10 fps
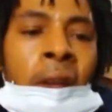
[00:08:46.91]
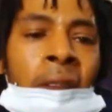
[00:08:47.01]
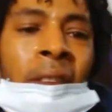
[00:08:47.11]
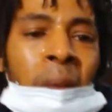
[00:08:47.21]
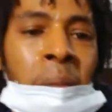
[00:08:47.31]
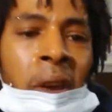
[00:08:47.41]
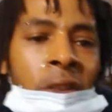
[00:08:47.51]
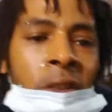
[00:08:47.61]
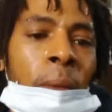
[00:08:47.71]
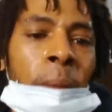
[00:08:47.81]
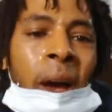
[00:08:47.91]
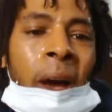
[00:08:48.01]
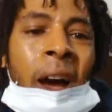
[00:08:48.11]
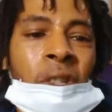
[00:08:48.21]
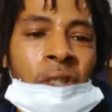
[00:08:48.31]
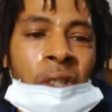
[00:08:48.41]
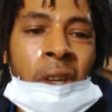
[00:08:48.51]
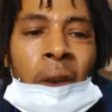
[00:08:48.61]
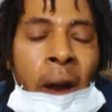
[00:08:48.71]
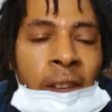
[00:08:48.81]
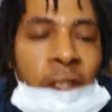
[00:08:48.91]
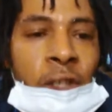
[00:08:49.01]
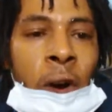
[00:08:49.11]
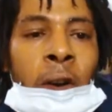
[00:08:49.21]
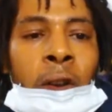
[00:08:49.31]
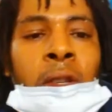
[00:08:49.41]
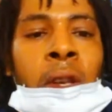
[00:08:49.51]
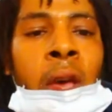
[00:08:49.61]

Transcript: that the message from the Hamashiach Christ taught us